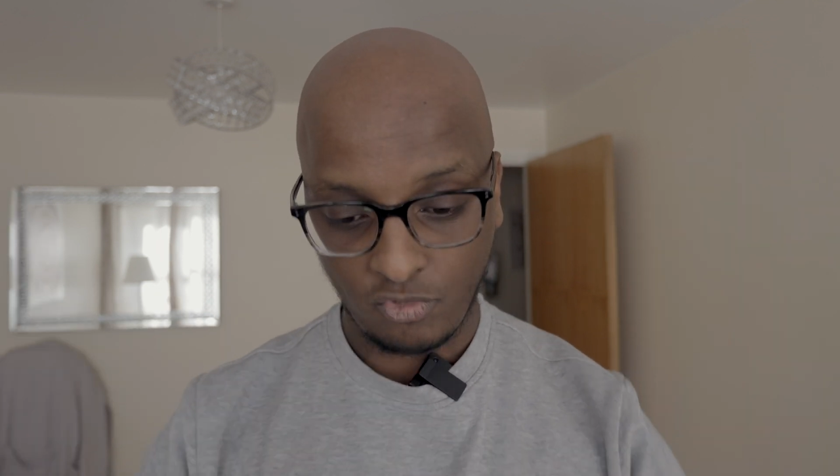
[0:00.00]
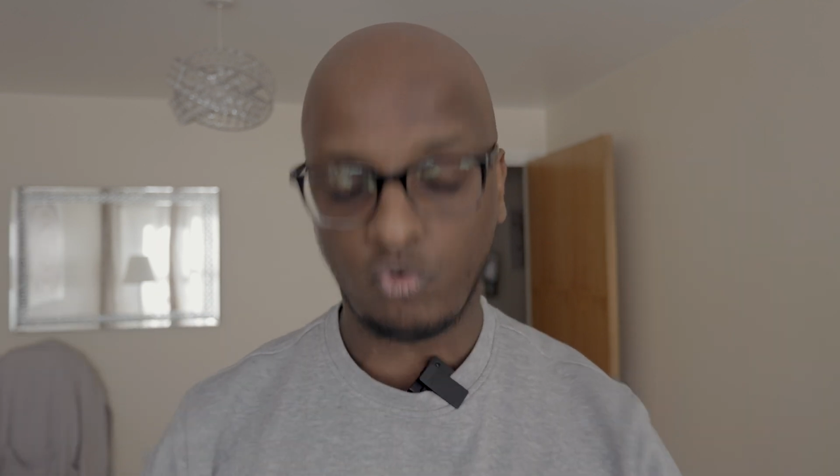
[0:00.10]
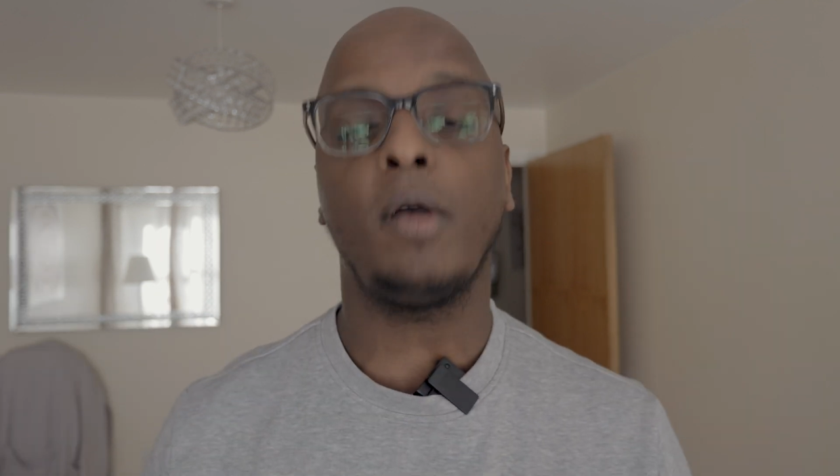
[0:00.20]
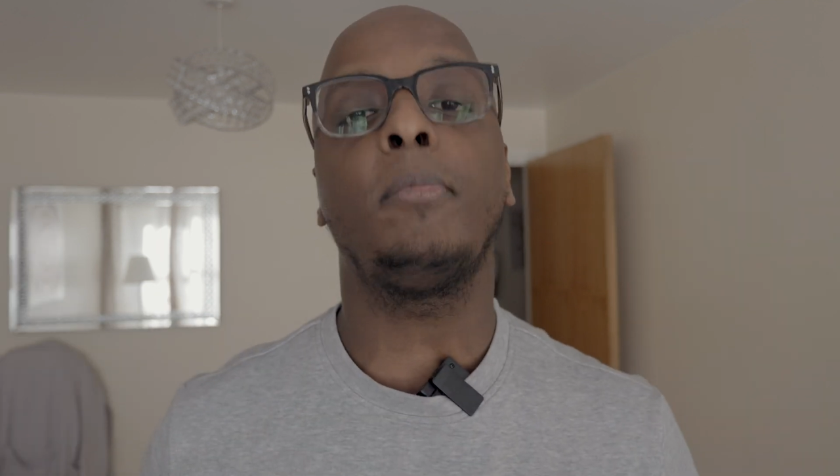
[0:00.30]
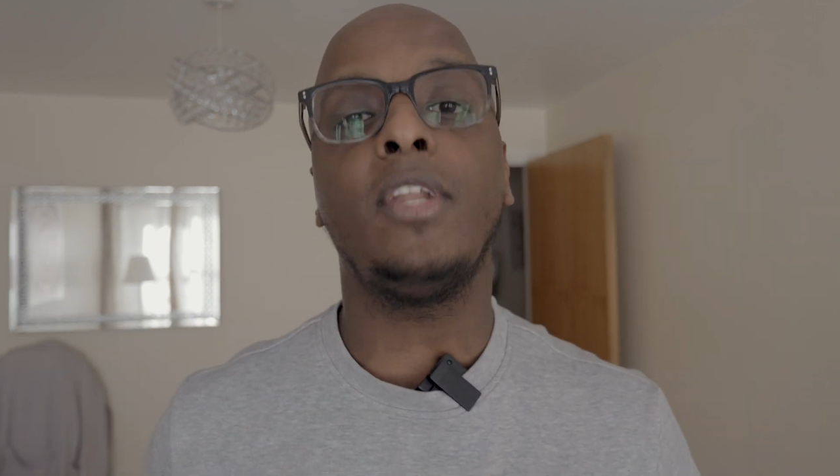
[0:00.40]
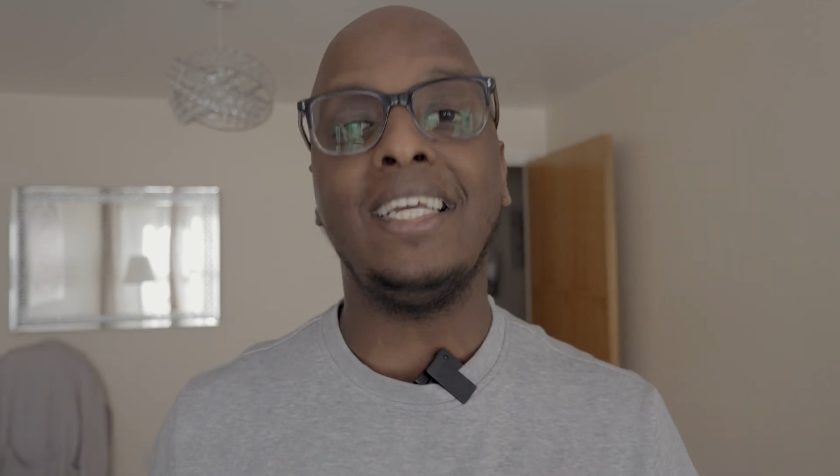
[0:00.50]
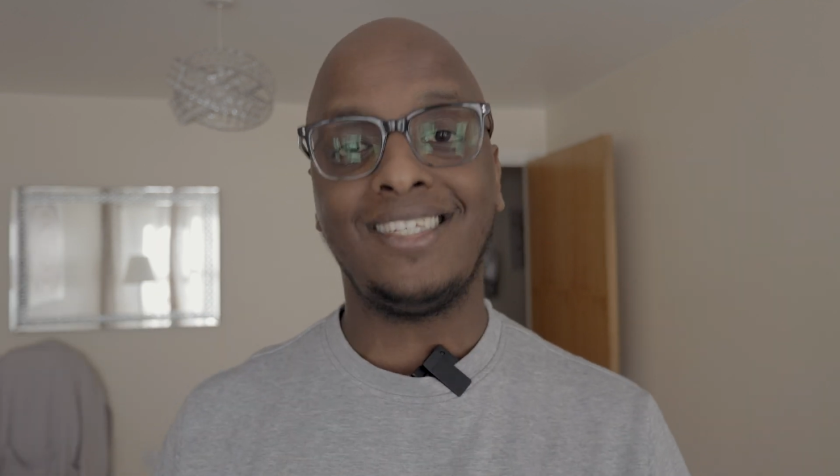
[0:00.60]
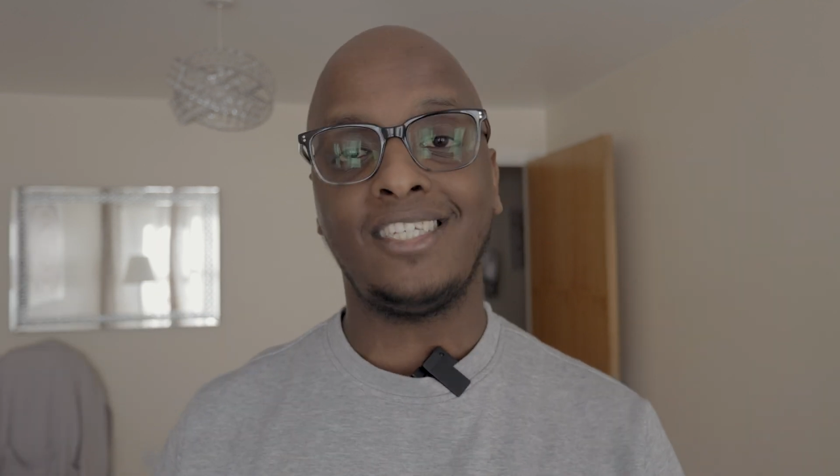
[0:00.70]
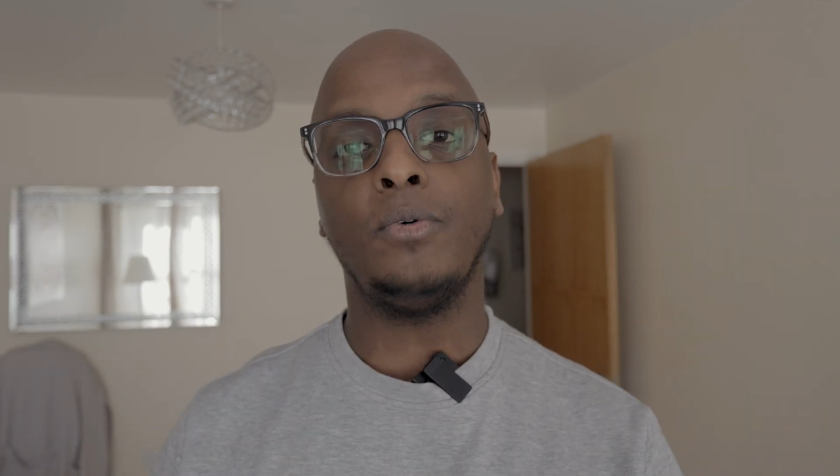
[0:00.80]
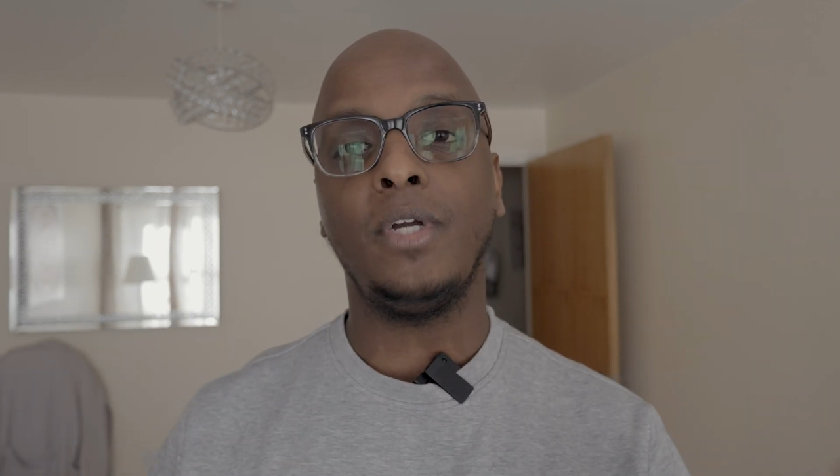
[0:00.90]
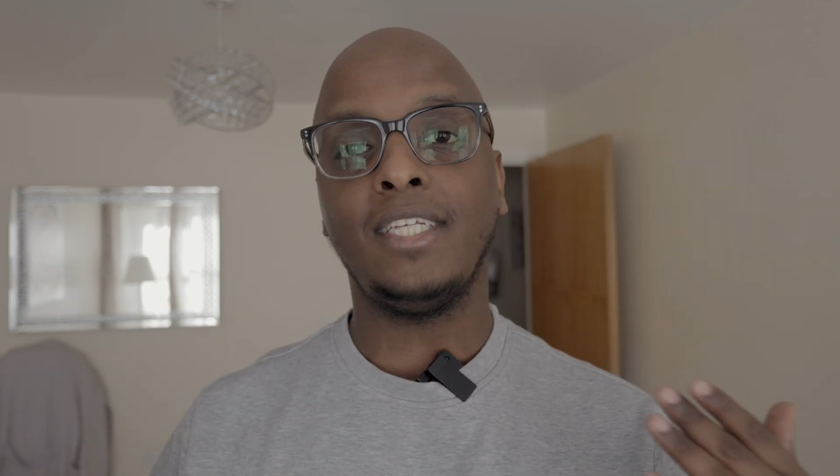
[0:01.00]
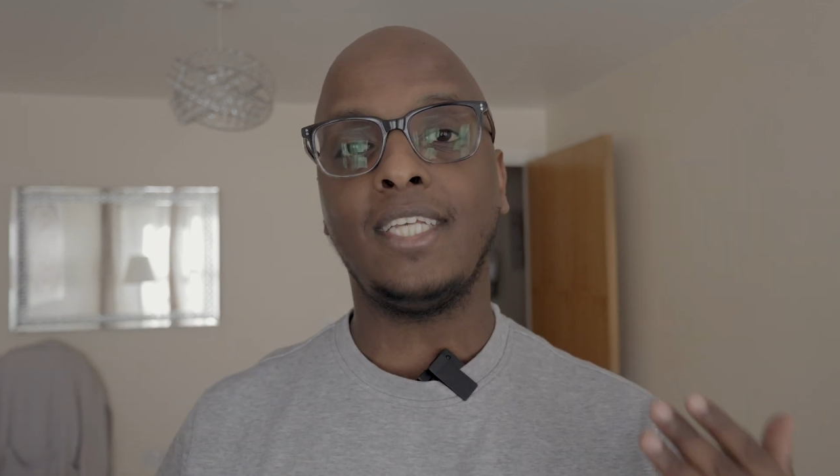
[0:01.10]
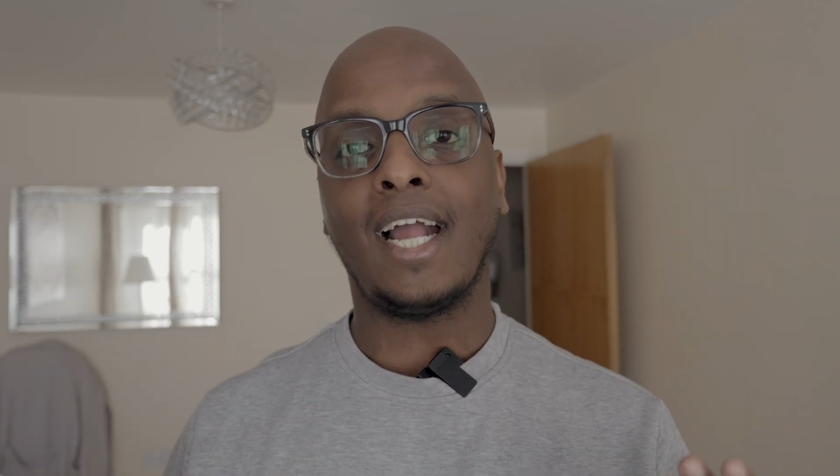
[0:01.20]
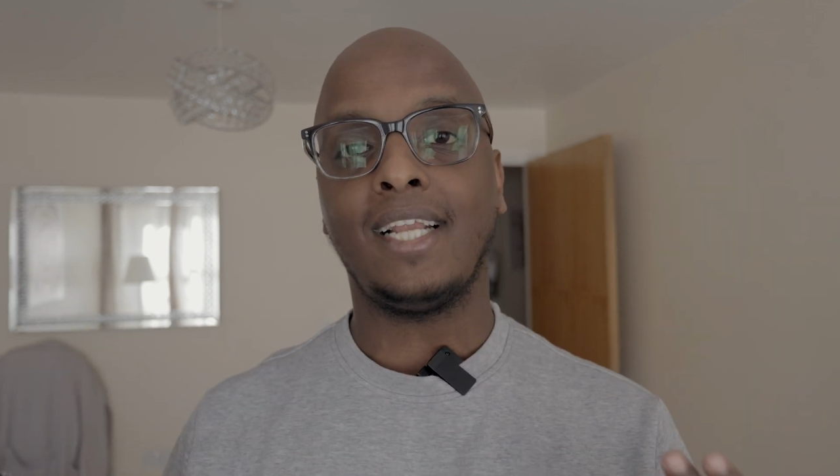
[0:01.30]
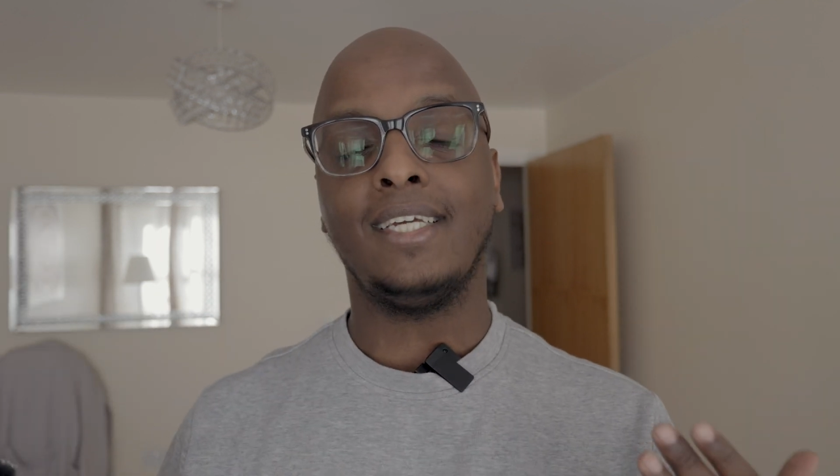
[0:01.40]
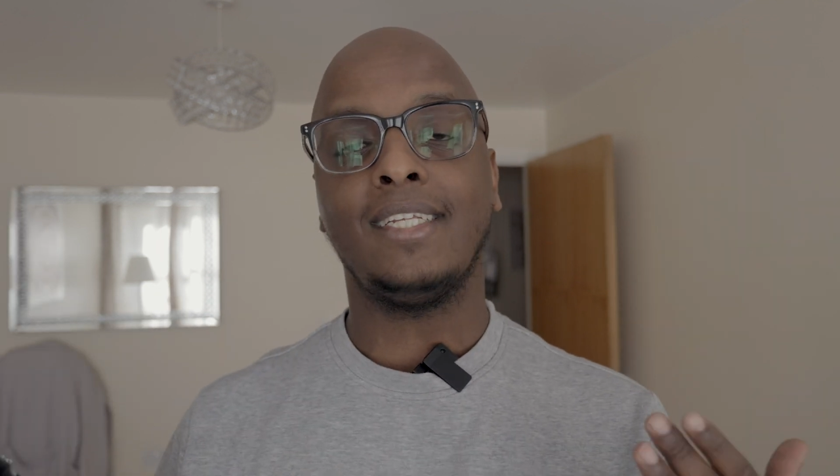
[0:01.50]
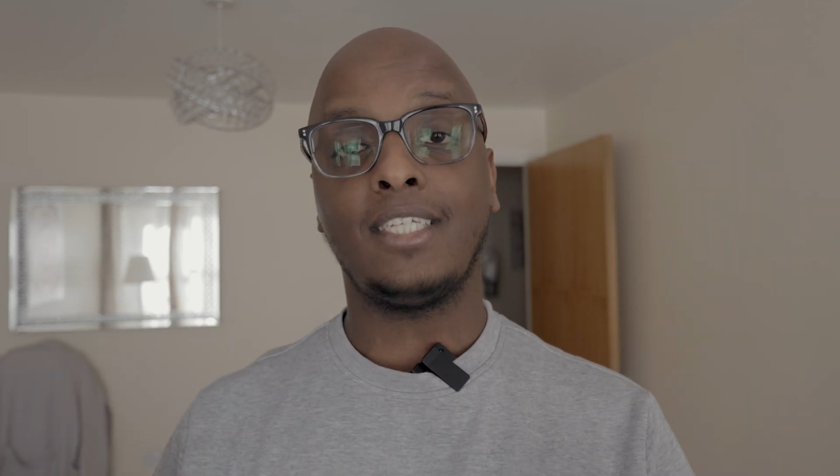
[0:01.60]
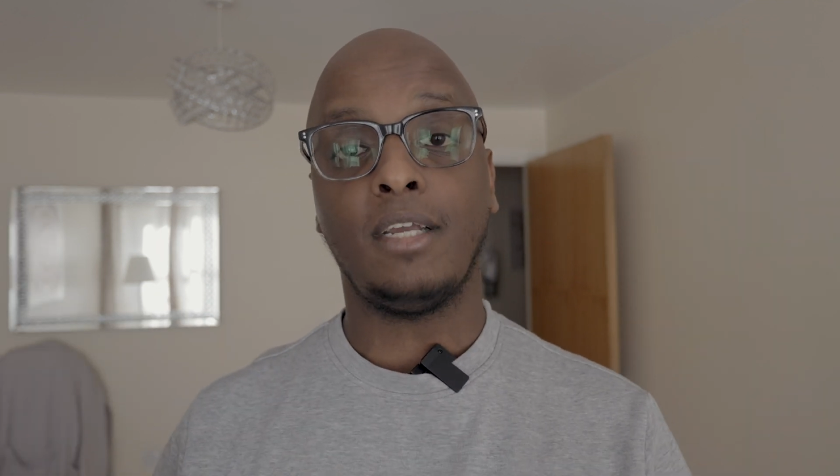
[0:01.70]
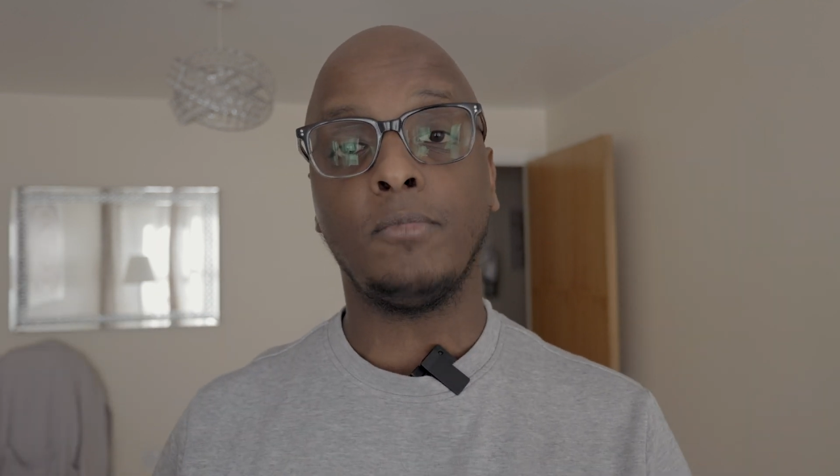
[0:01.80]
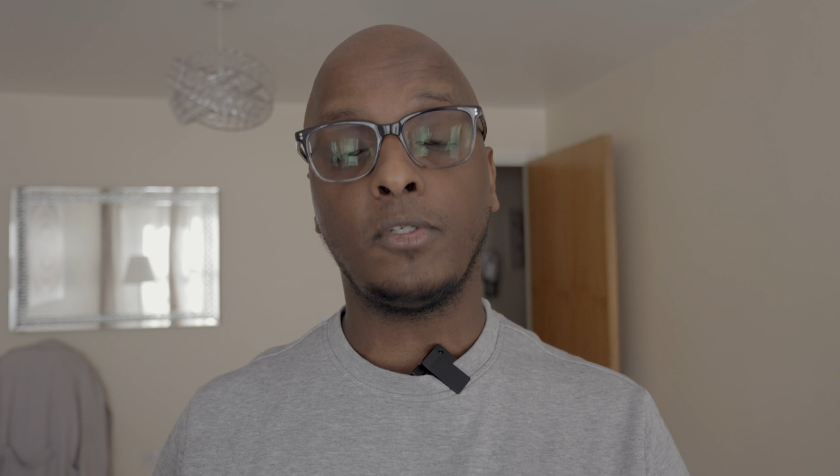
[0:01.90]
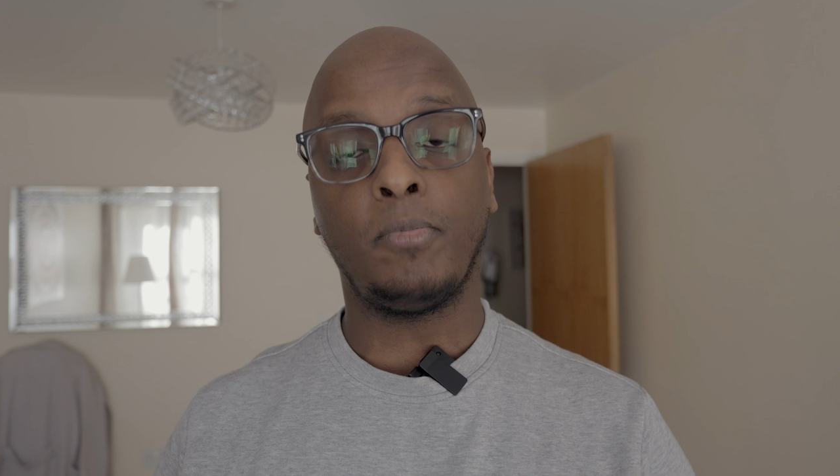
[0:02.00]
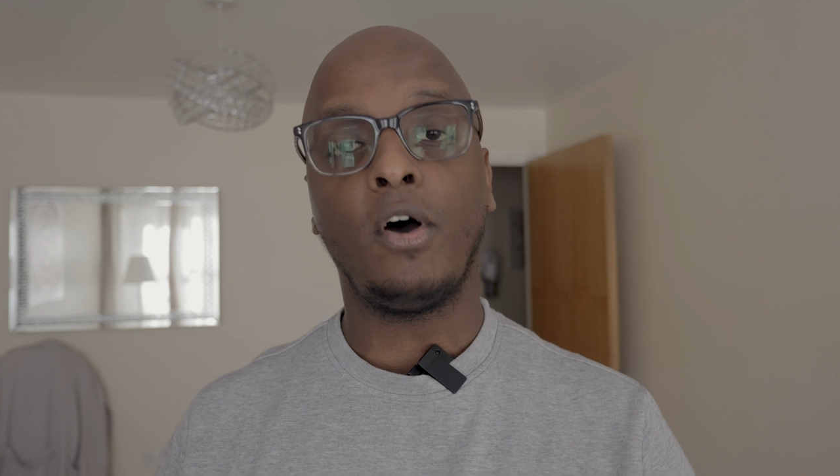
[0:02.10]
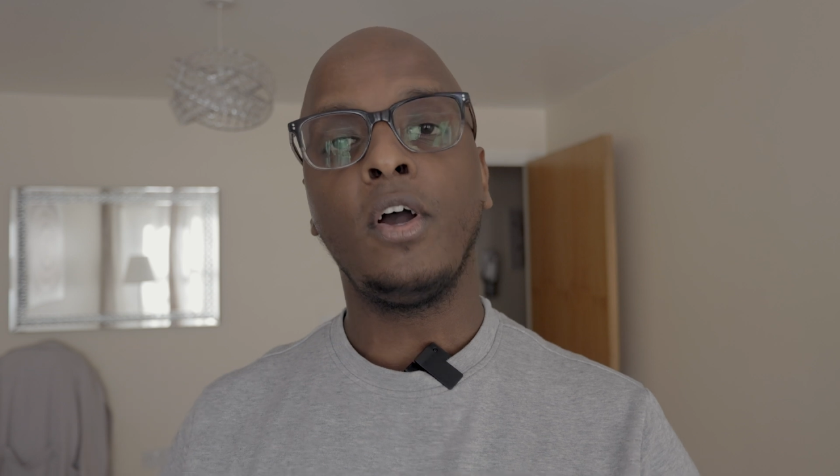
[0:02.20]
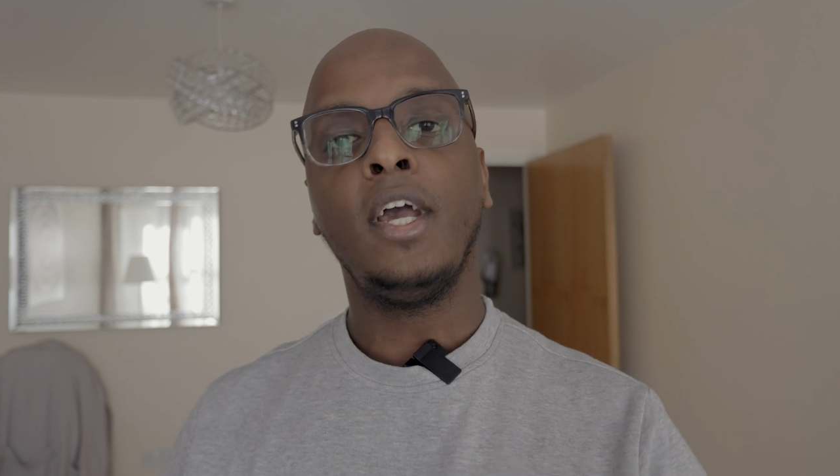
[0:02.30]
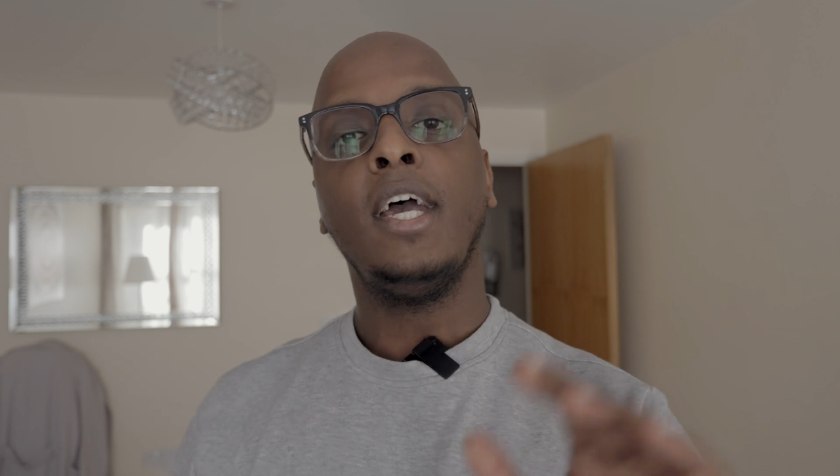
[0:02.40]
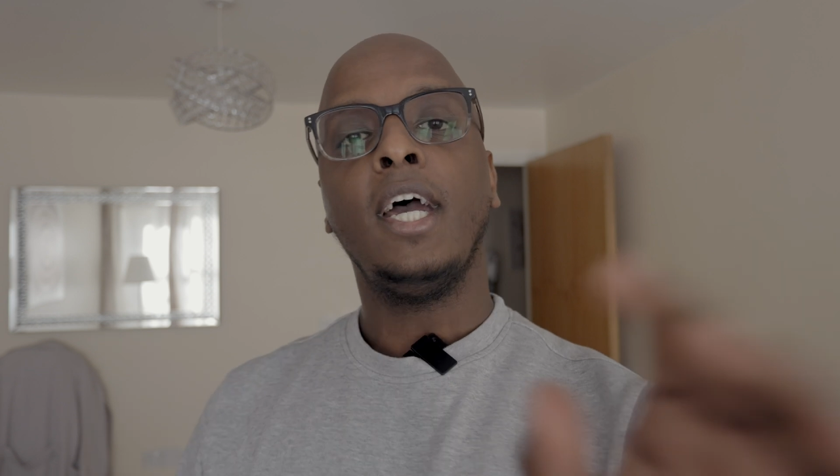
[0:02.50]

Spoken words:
Tripod is still exactly at the same spot.